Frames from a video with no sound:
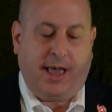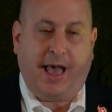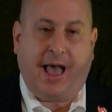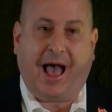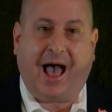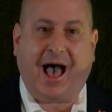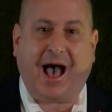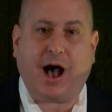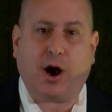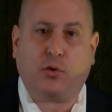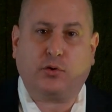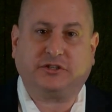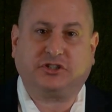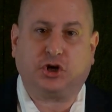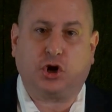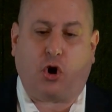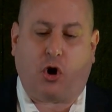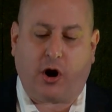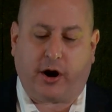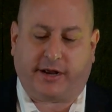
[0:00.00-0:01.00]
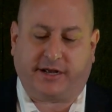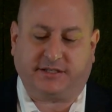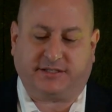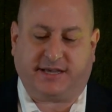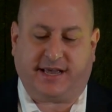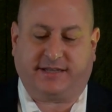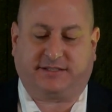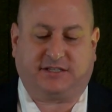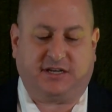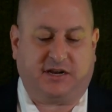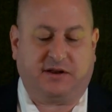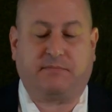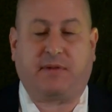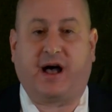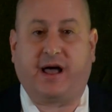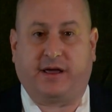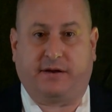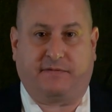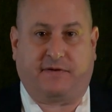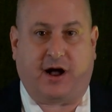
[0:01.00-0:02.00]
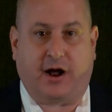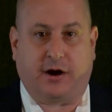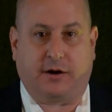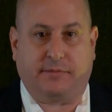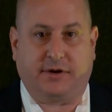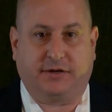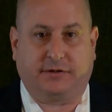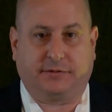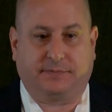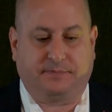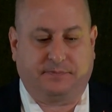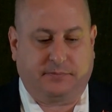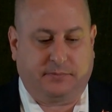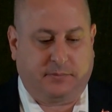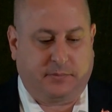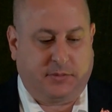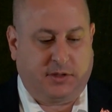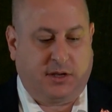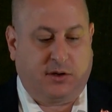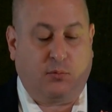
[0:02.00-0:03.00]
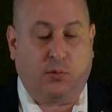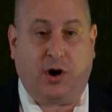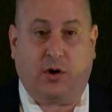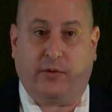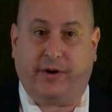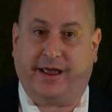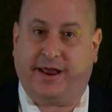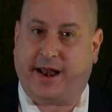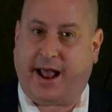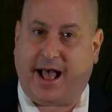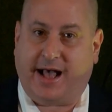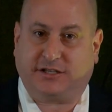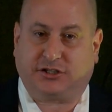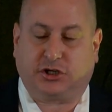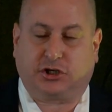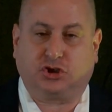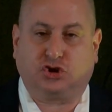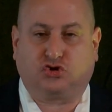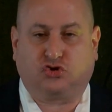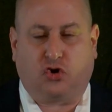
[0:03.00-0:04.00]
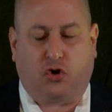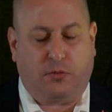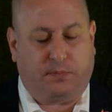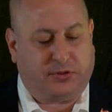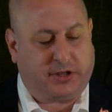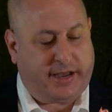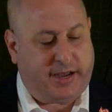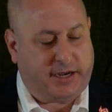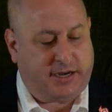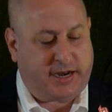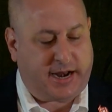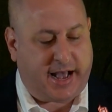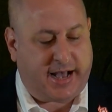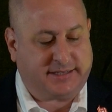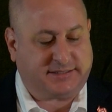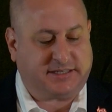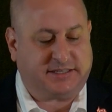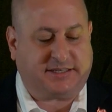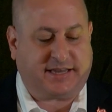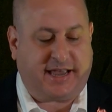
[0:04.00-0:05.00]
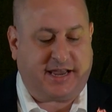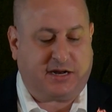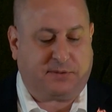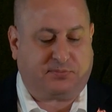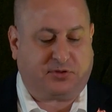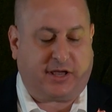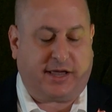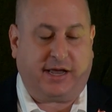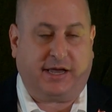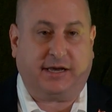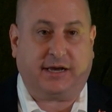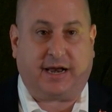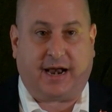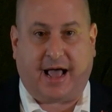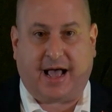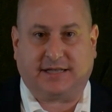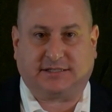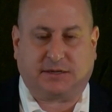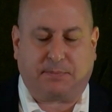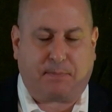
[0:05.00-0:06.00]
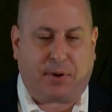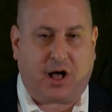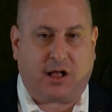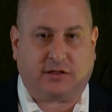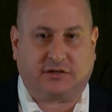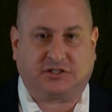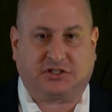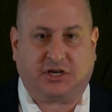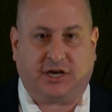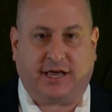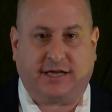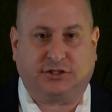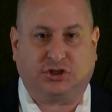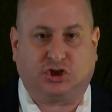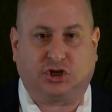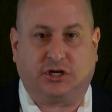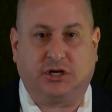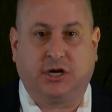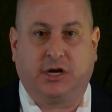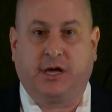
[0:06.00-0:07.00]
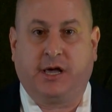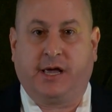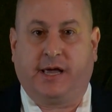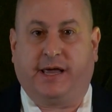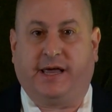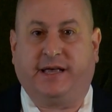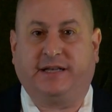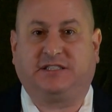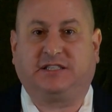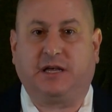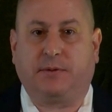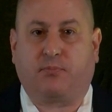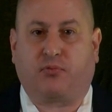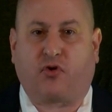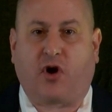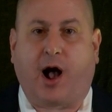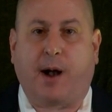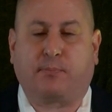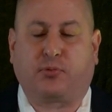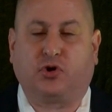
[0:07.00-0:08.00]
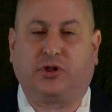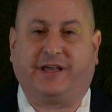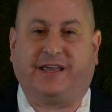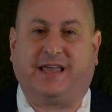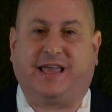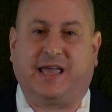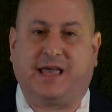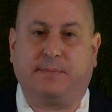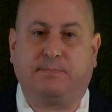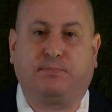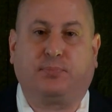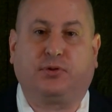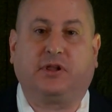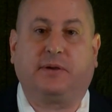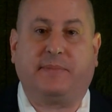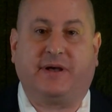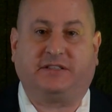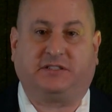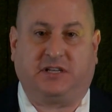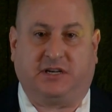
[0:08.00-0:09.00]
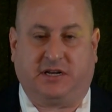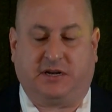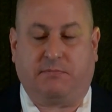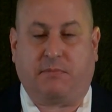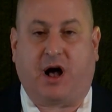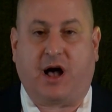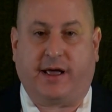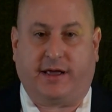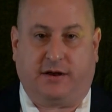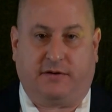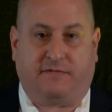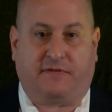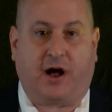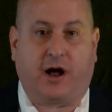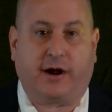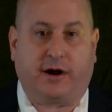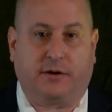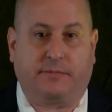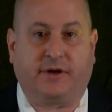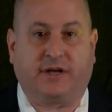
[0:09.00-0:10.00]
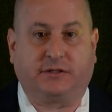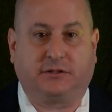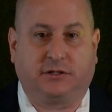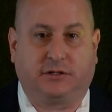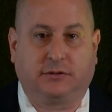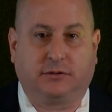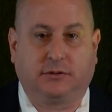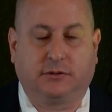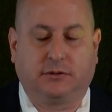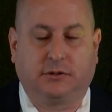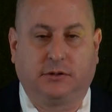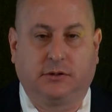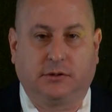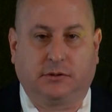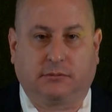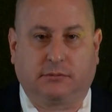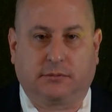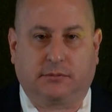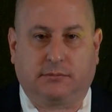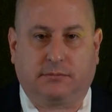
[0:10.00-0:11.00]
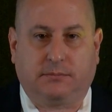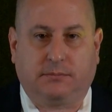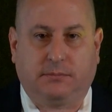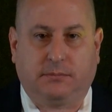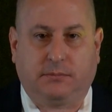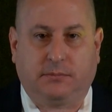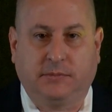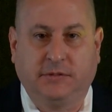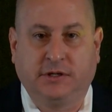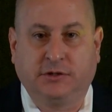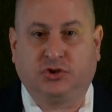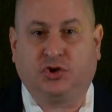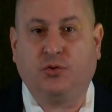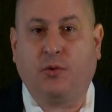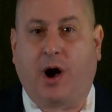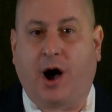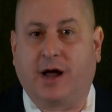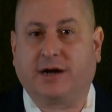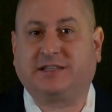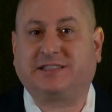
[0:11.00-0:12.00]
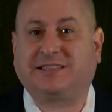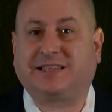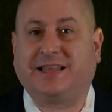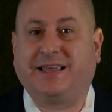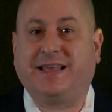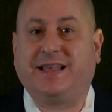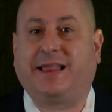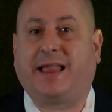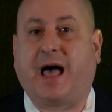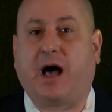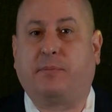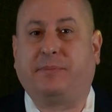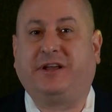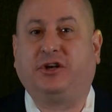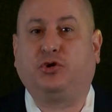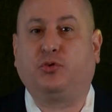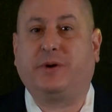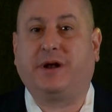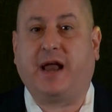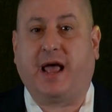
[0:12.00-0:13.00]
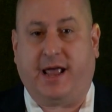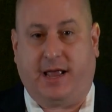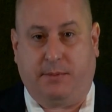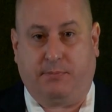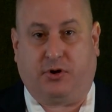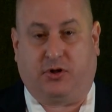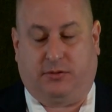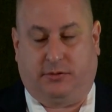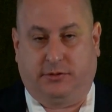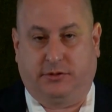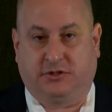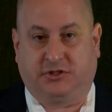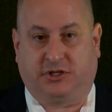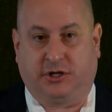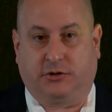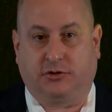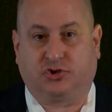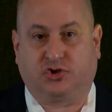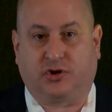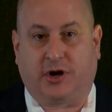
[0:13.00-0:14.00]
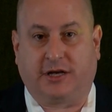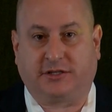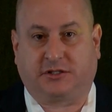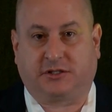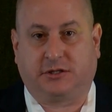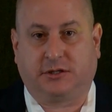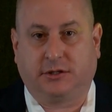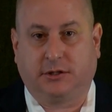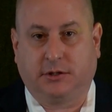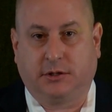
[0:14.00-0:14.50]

How is it architected in my environment? Well, it has a control plane, it has a data plane, it has a policy engine. Is it properly implemented in my environment to honestly allow me to enable Zero Trust?